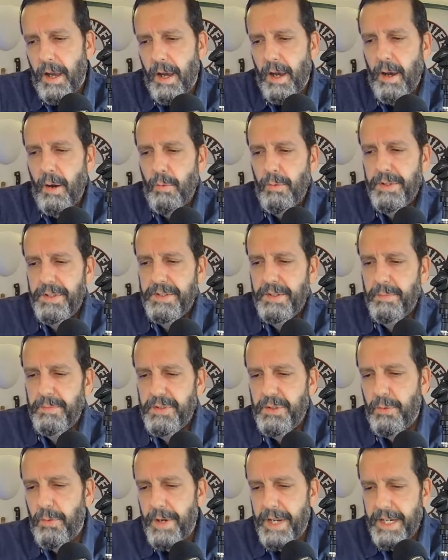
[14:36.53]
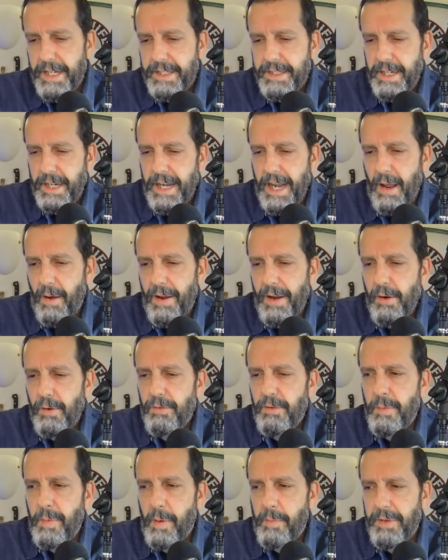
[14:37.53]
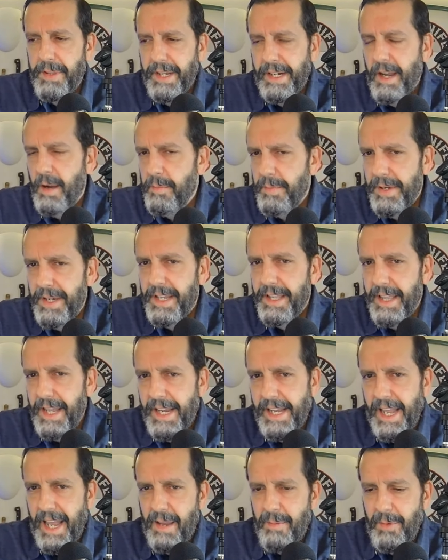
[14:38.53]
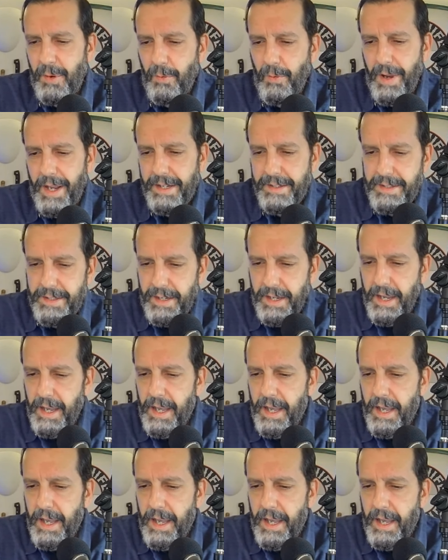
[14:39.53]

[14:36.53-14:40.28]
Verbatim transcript: uh, with some tweaks. And now I don't remember the company they came and went,